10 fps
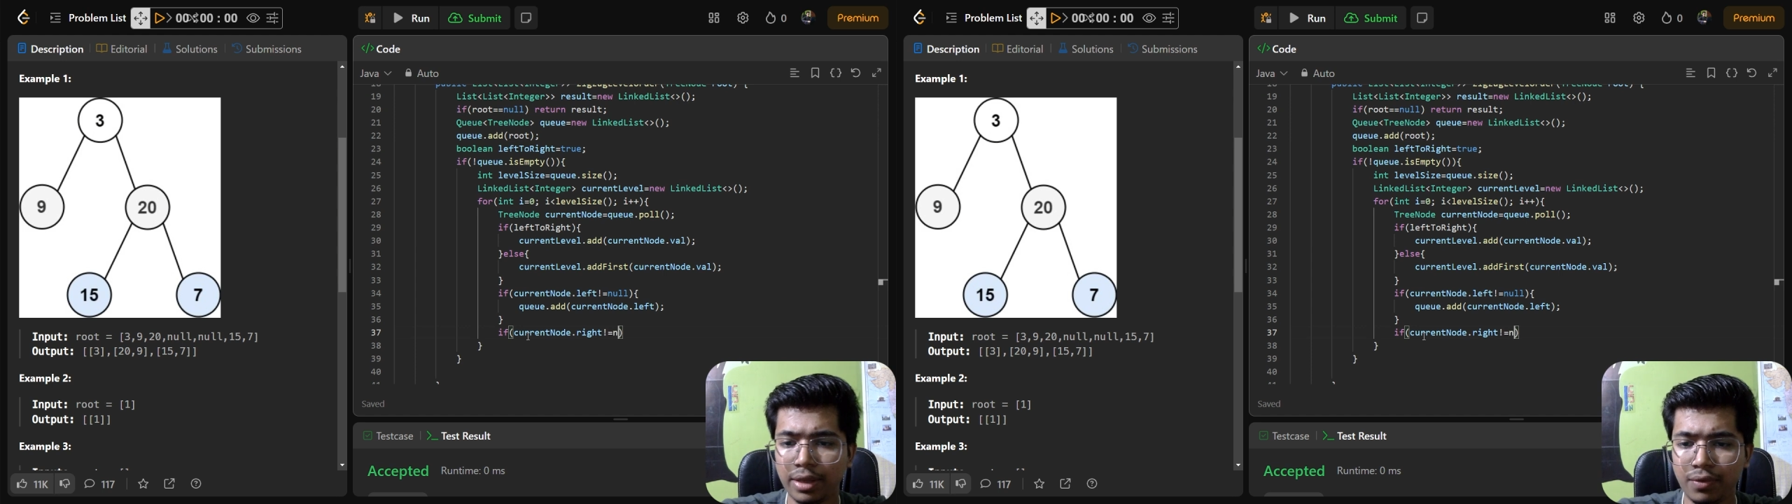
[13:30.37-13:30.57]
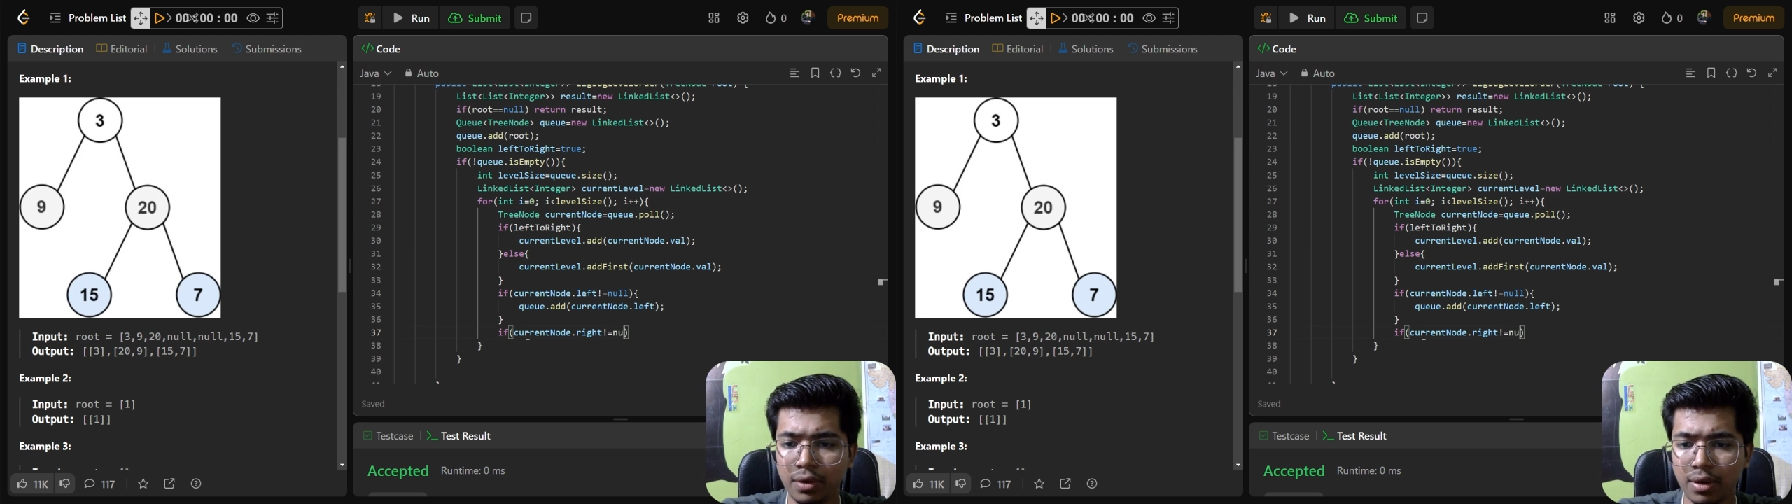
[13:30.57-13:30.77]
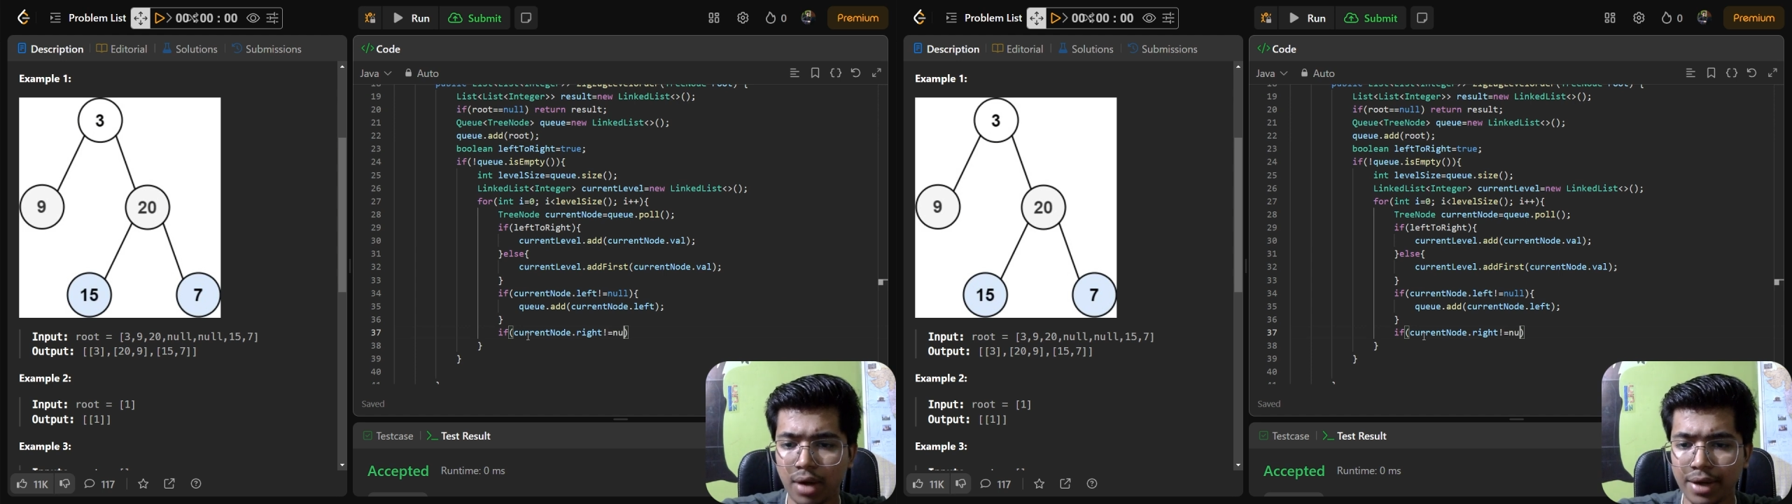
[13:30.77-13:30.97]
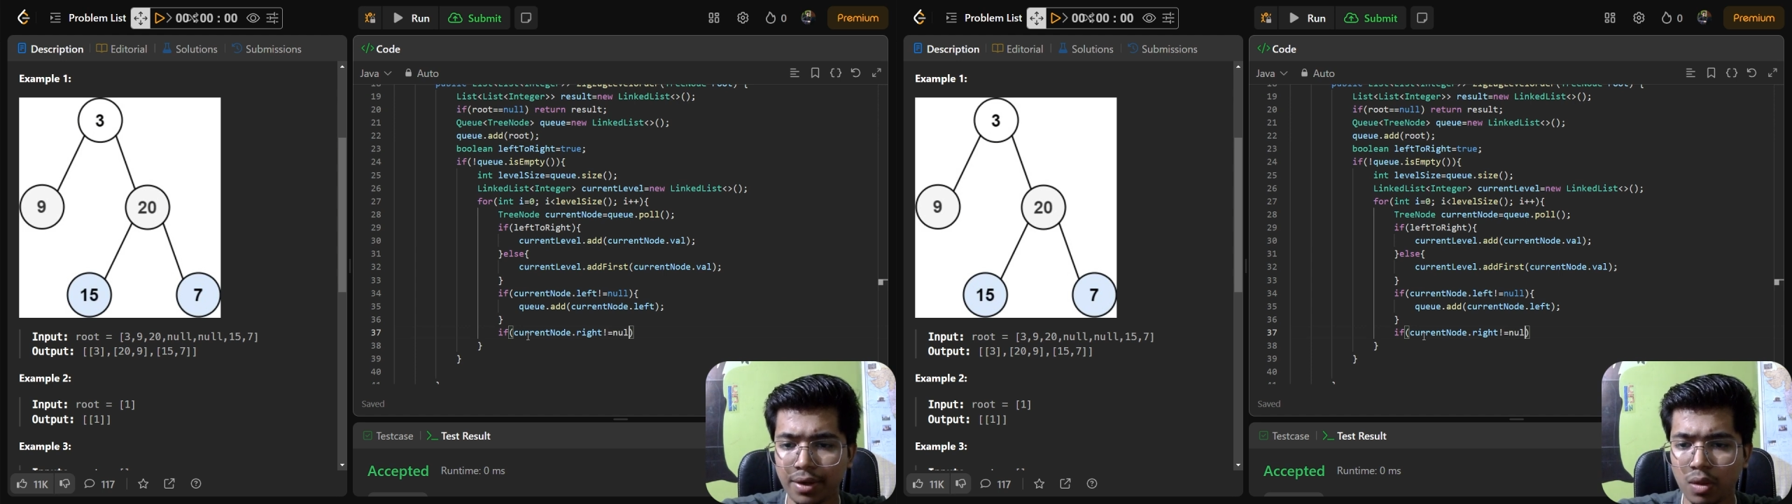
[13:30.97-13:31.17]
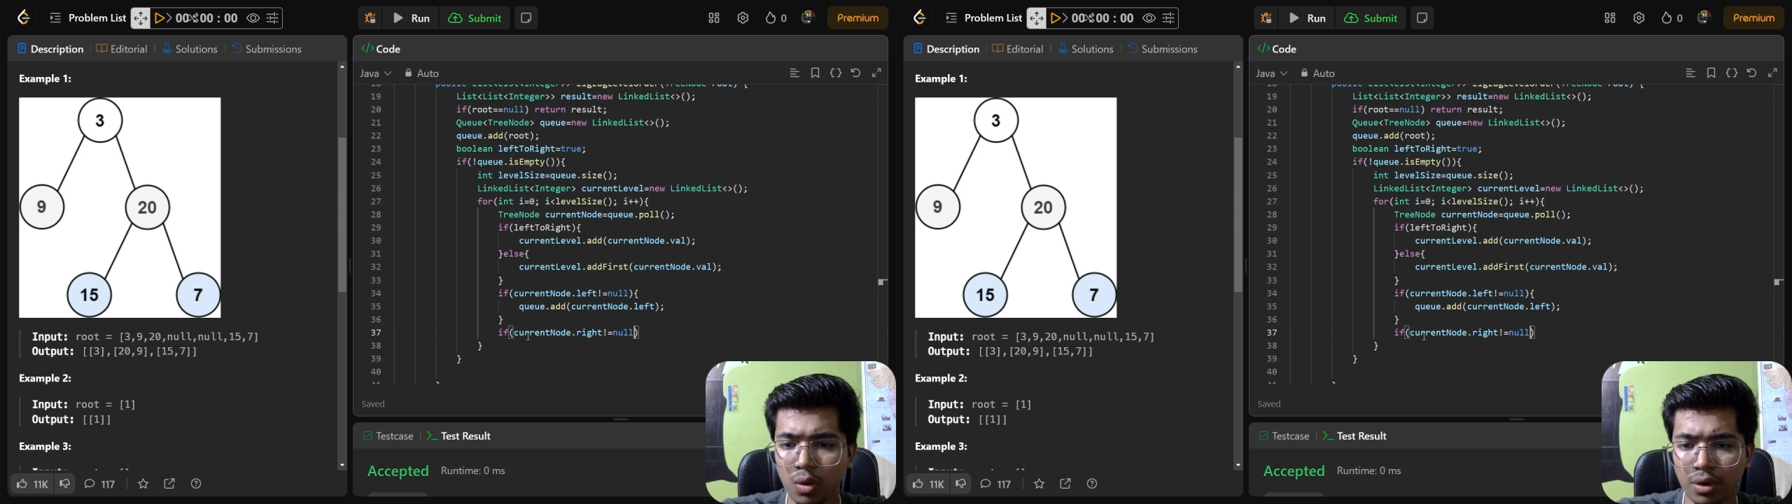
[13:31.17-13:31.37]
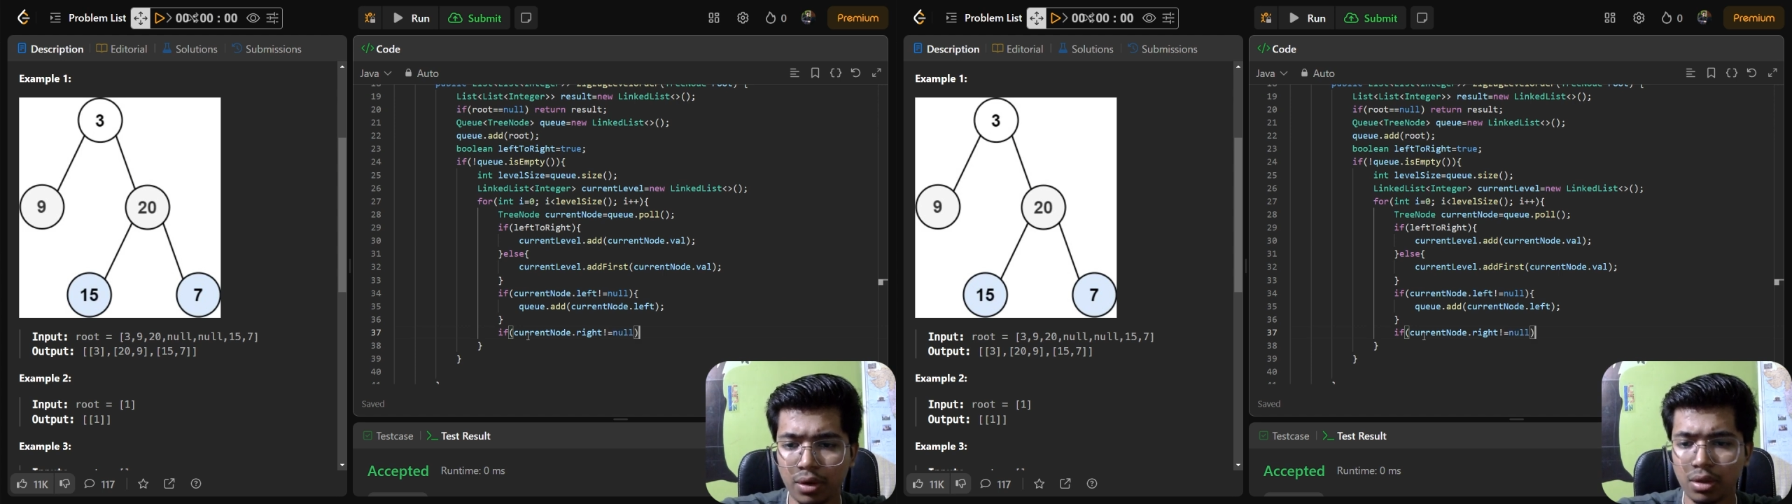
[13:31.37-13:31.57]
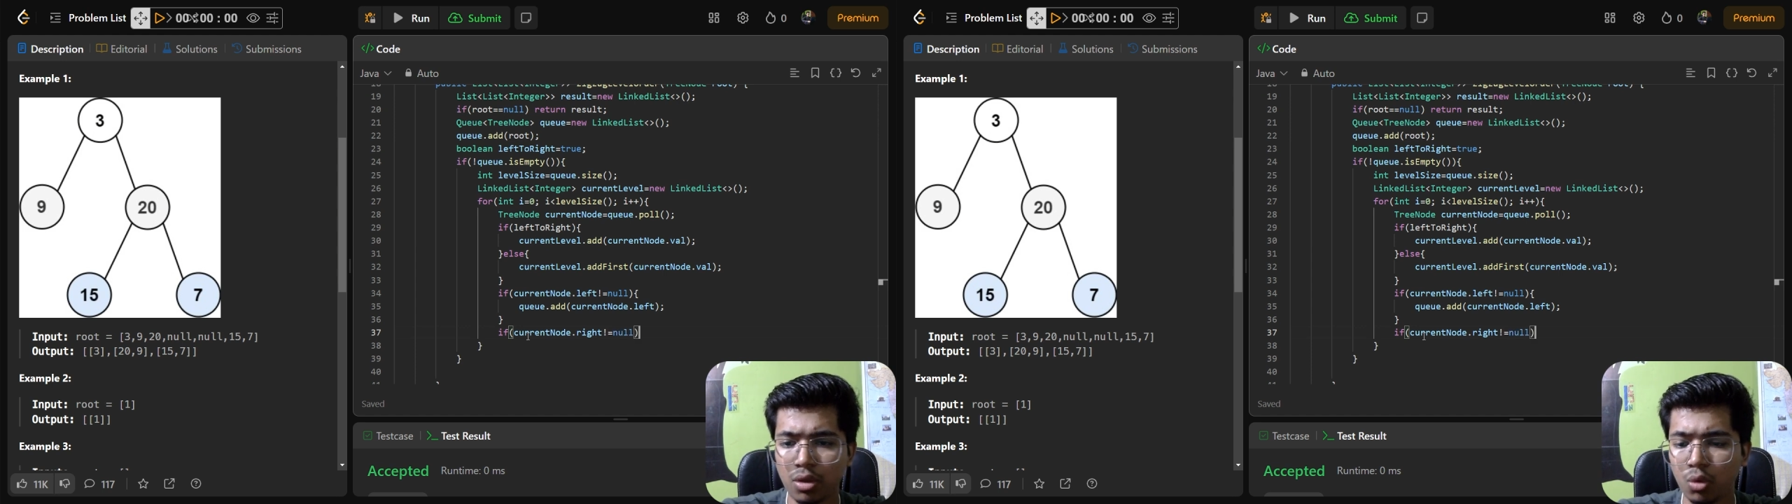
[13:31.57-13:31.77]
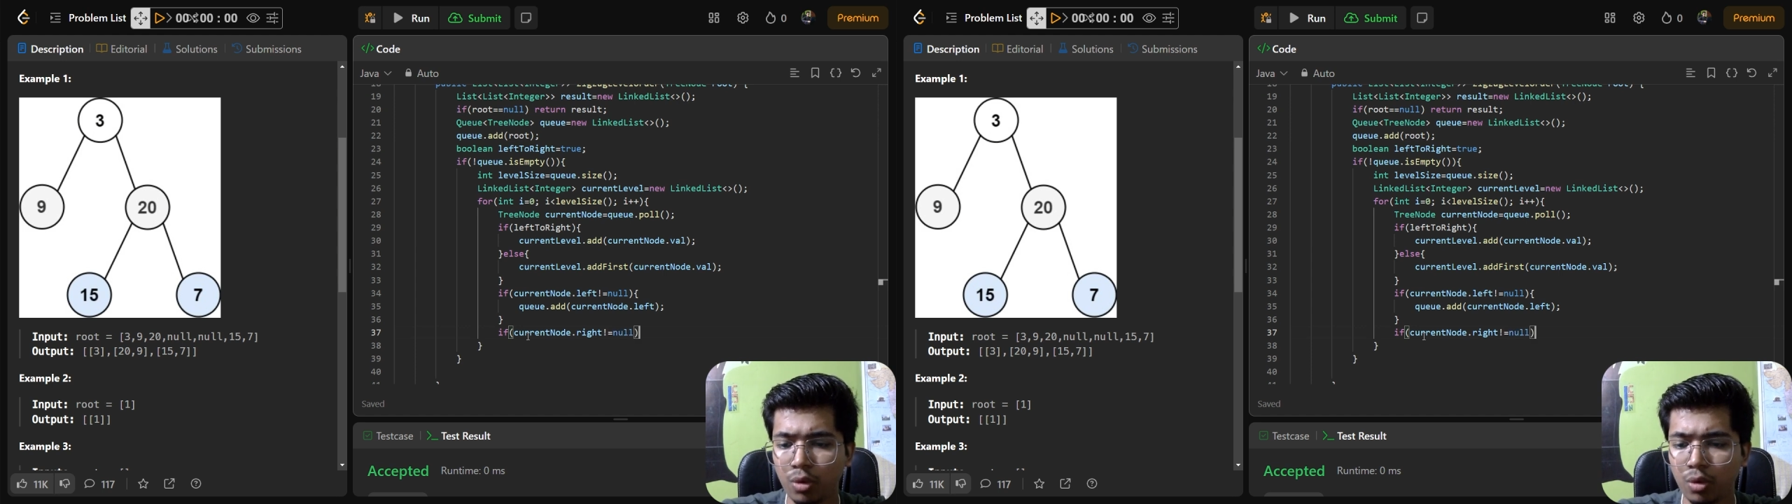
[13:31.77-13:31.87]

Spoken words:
if right is not null,